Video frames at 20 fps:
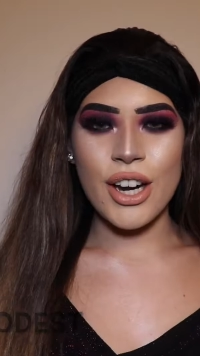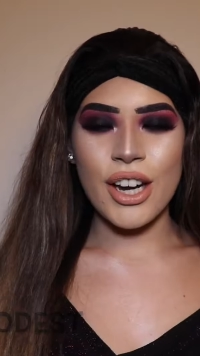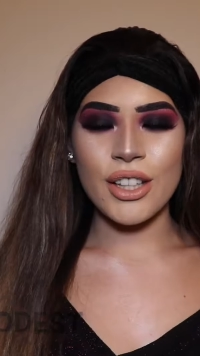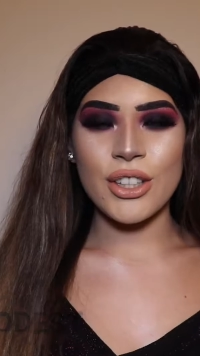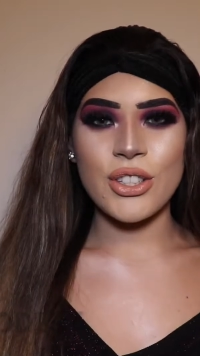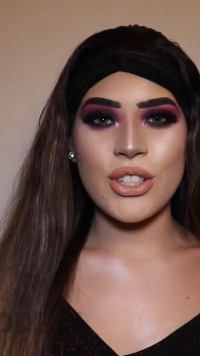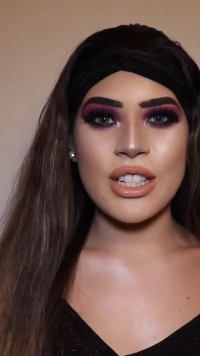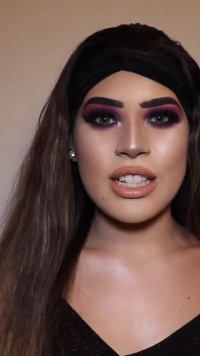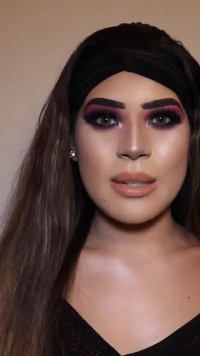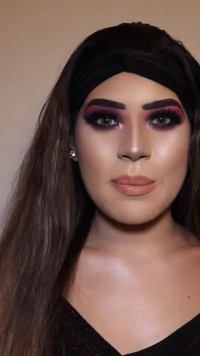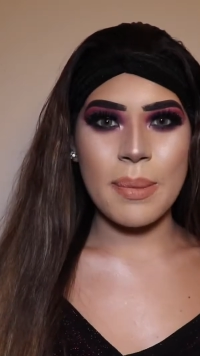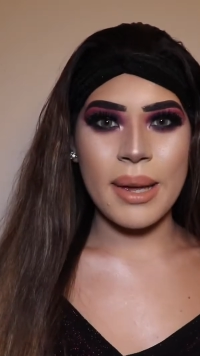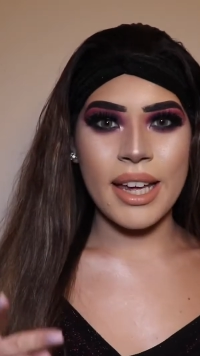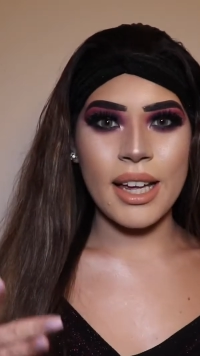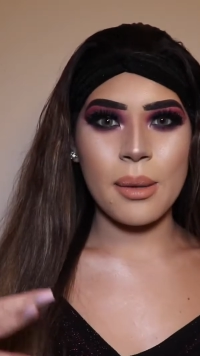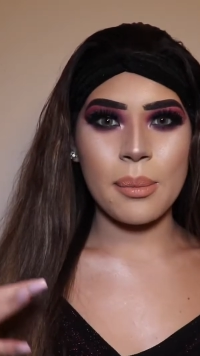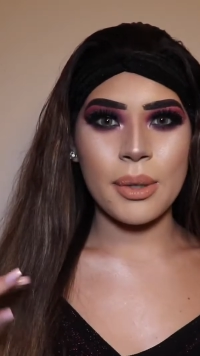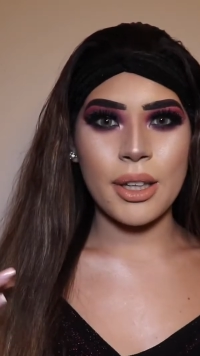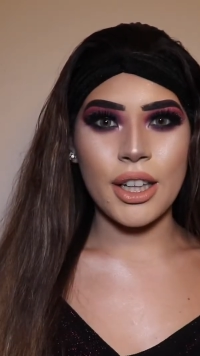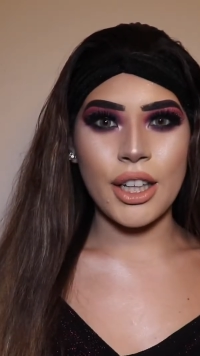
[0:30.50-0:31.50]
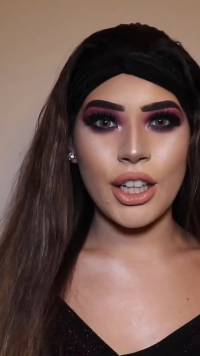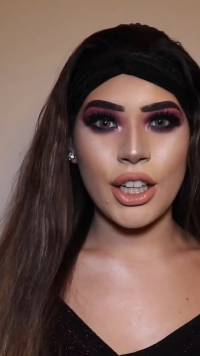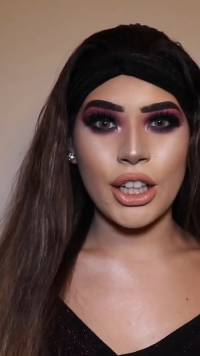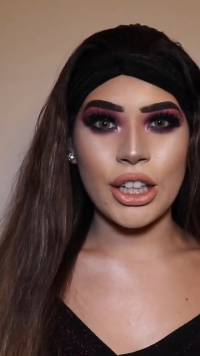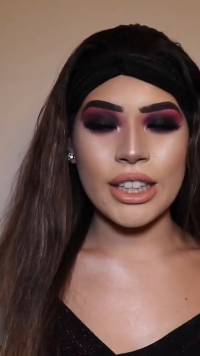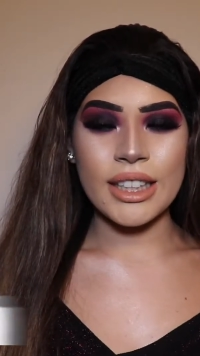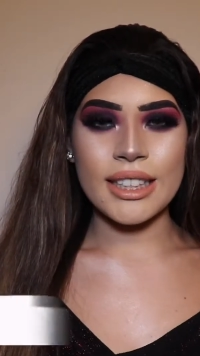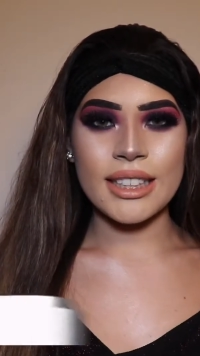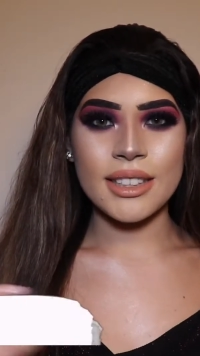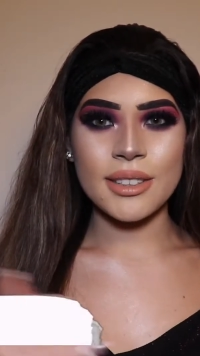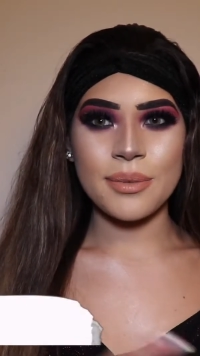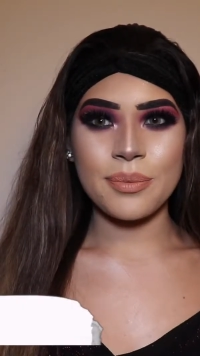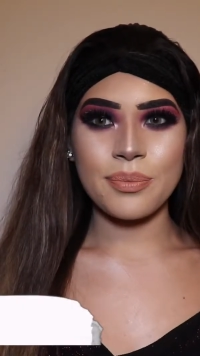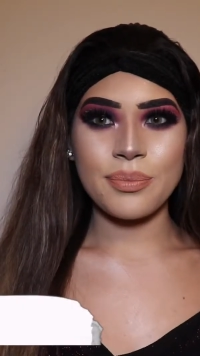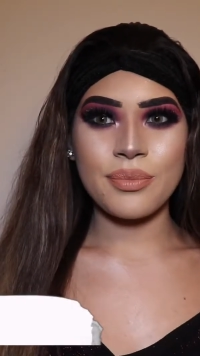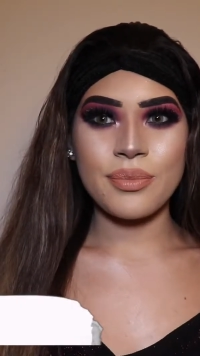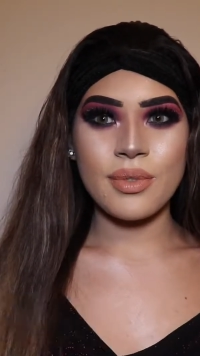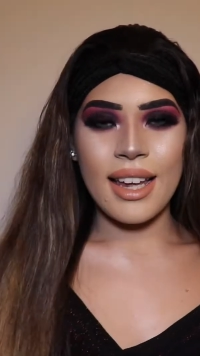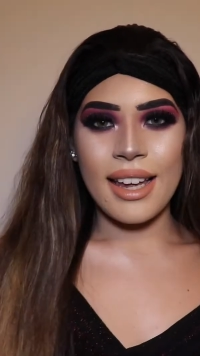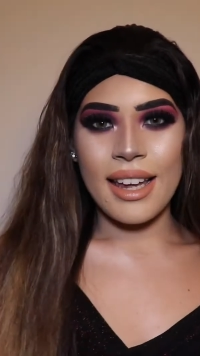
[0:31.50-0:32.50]
how to do this makeup look.
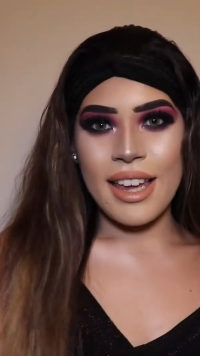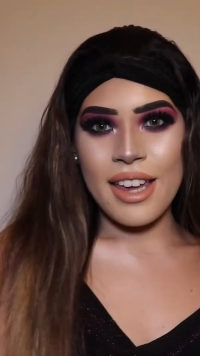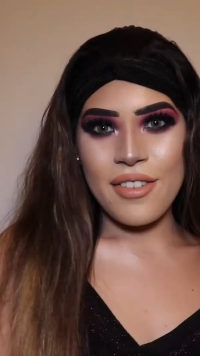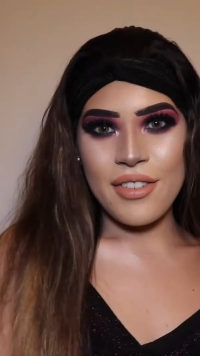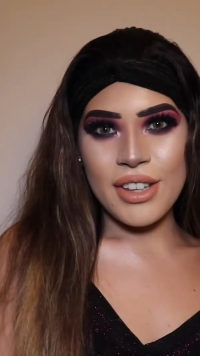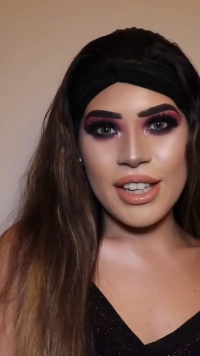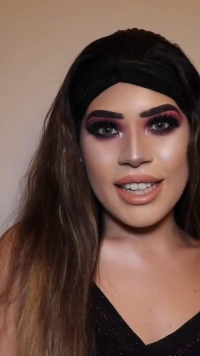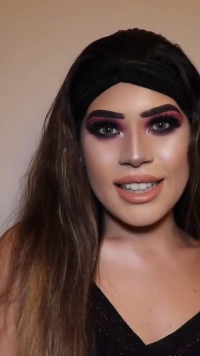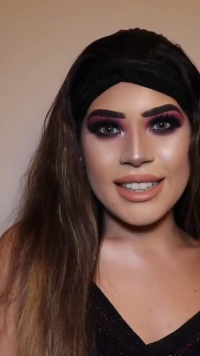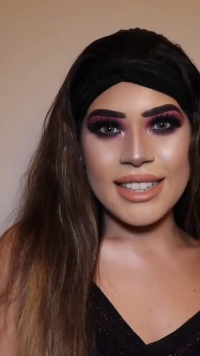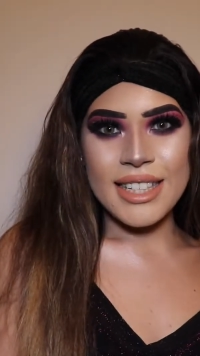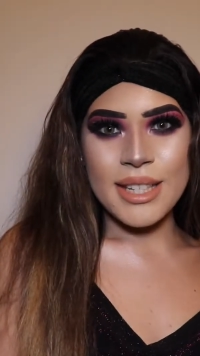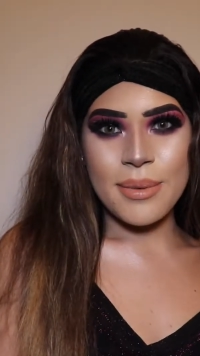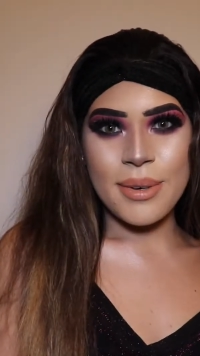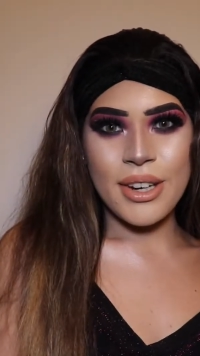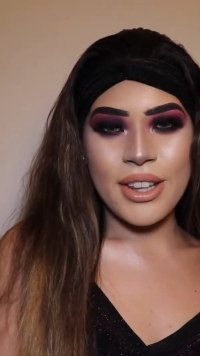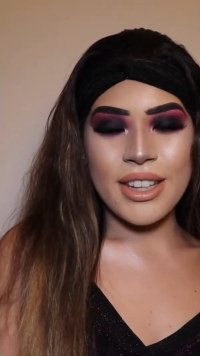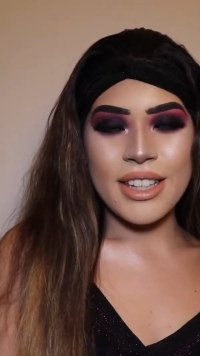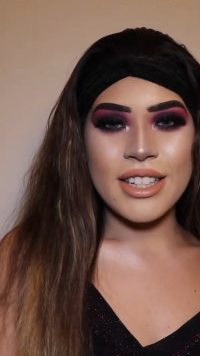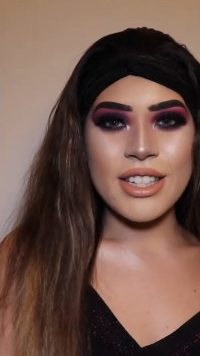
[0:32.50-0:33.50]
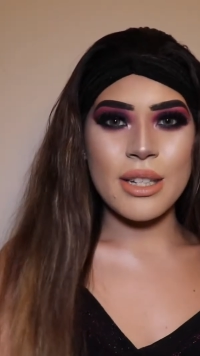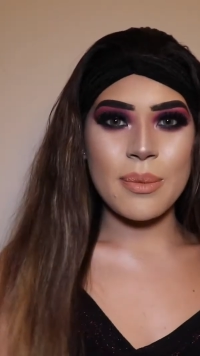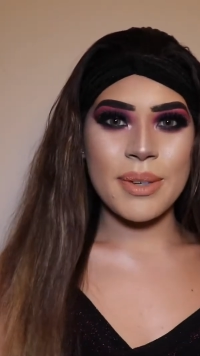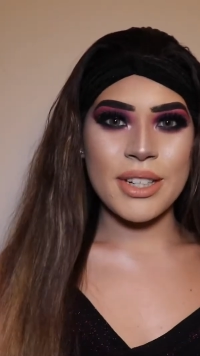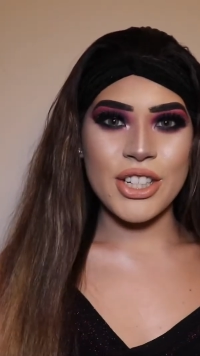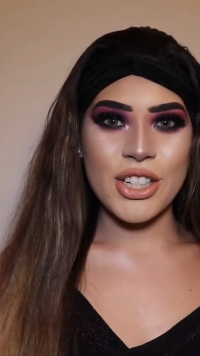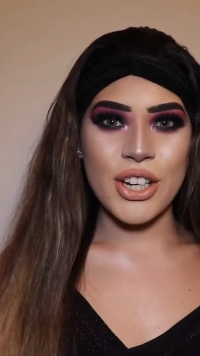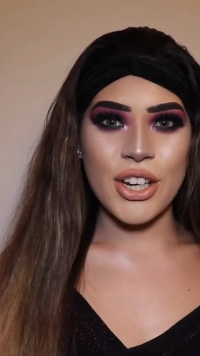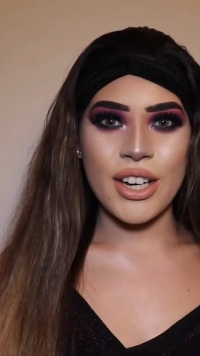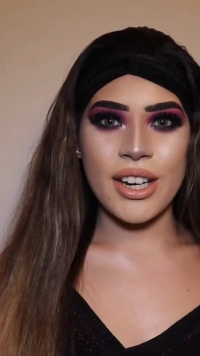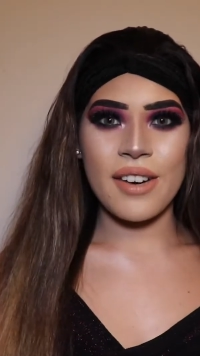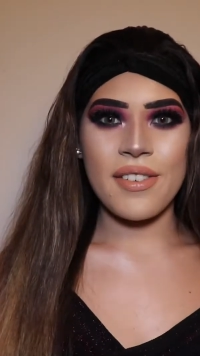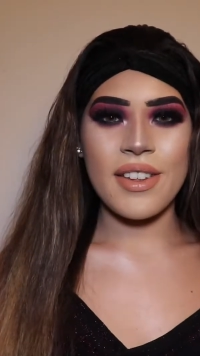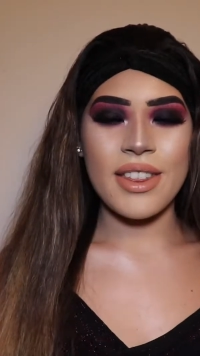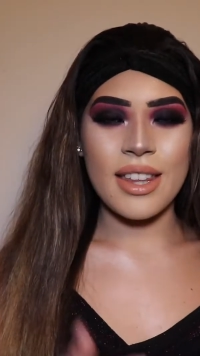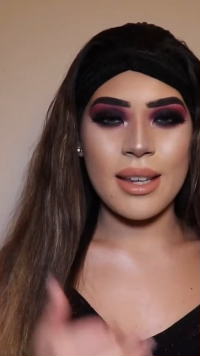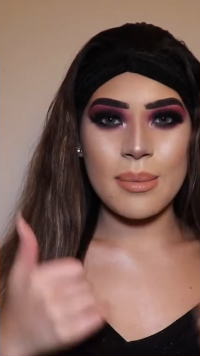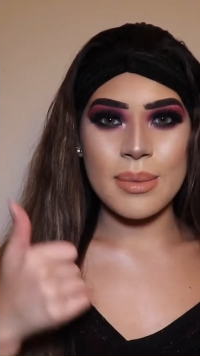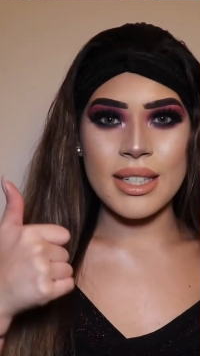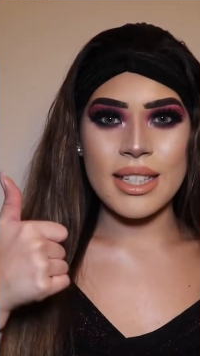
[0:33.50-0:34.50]
If you like this video, then just make sure you give it a
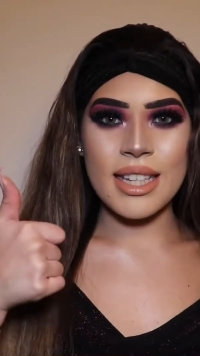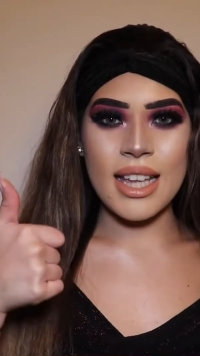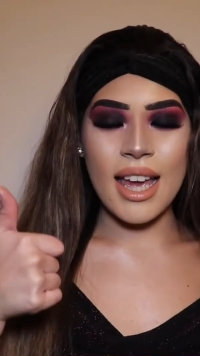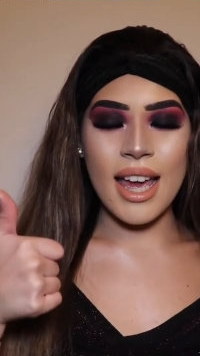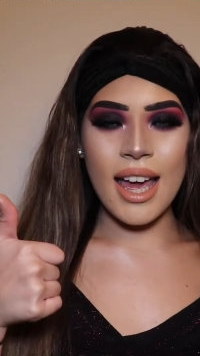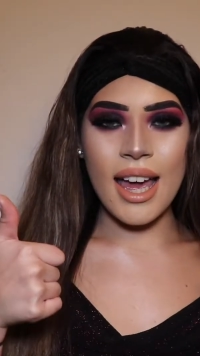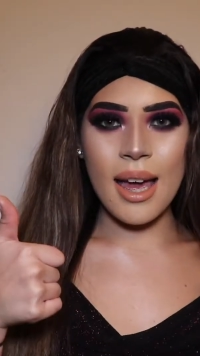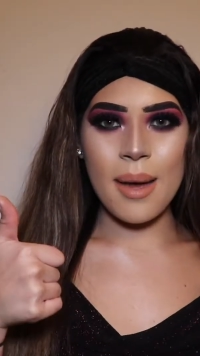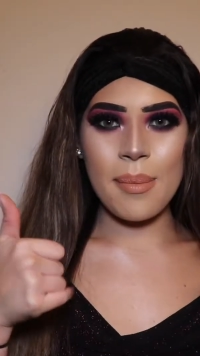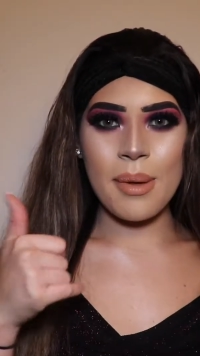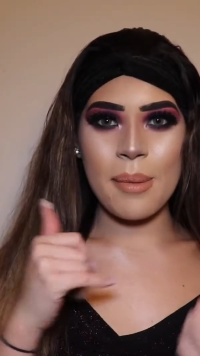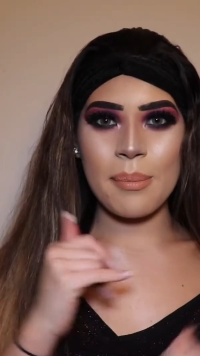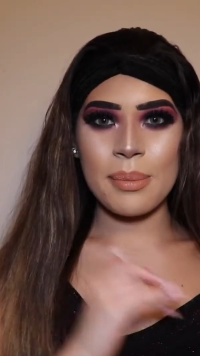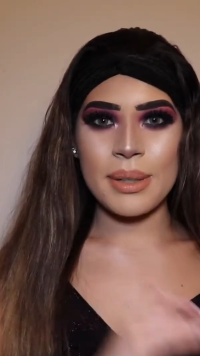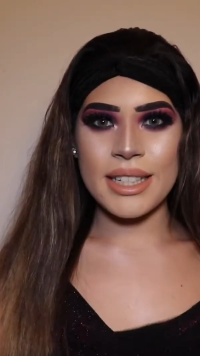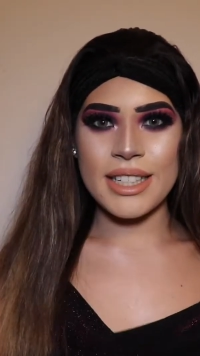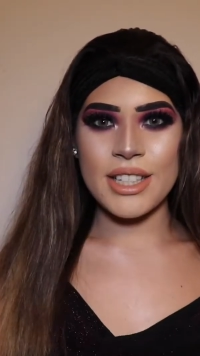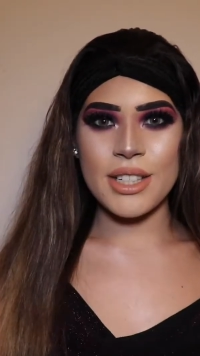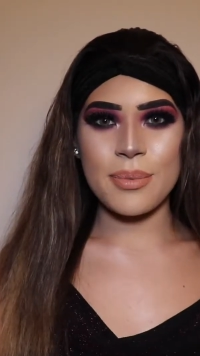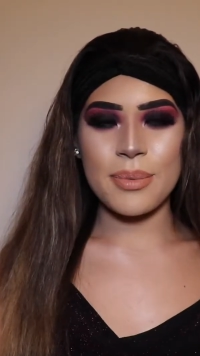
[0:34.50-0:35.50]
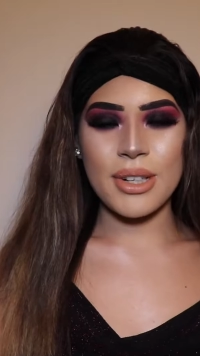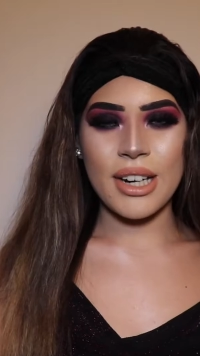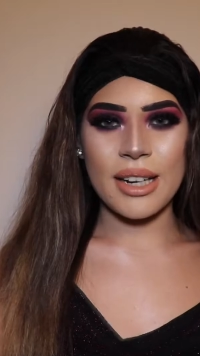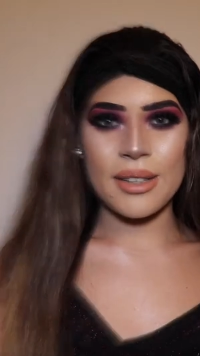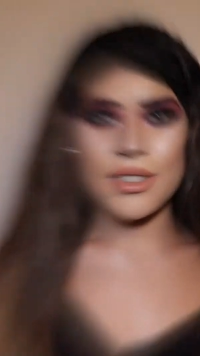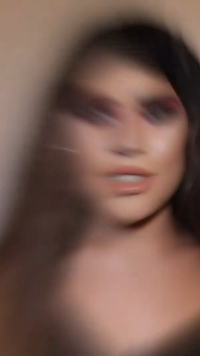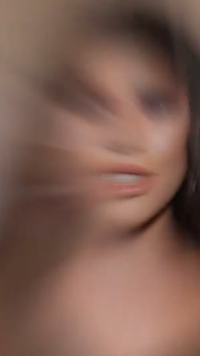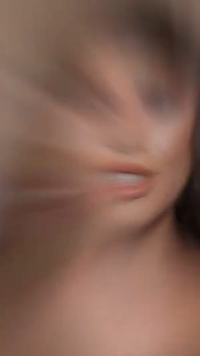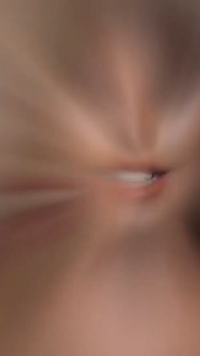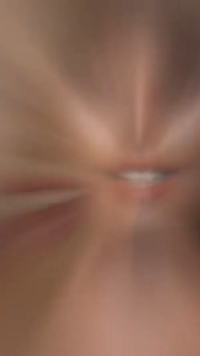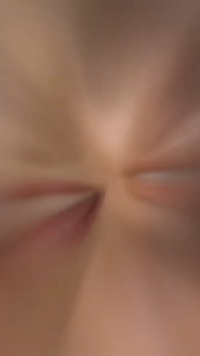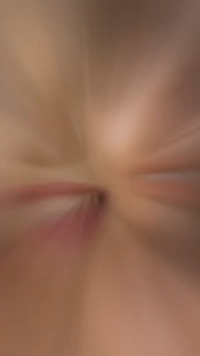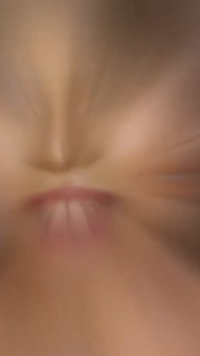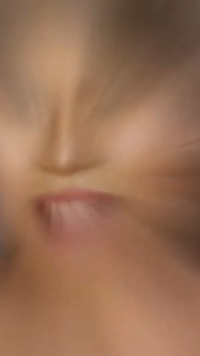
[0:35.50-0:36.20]
thumbs up and please subscribe to the channel.